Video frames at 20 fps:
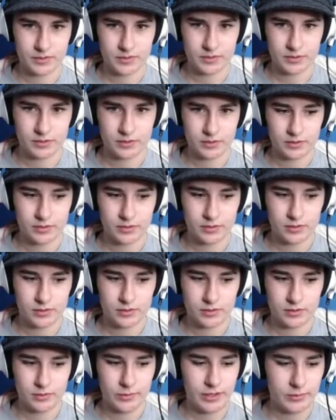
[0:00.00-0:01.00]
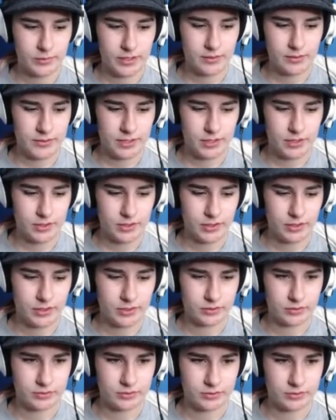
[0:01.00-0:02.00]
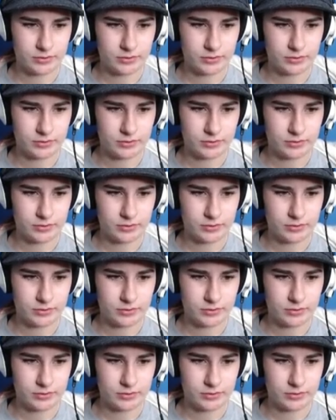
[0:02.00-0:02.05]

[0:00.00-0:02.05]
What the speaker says: Where did my girl go?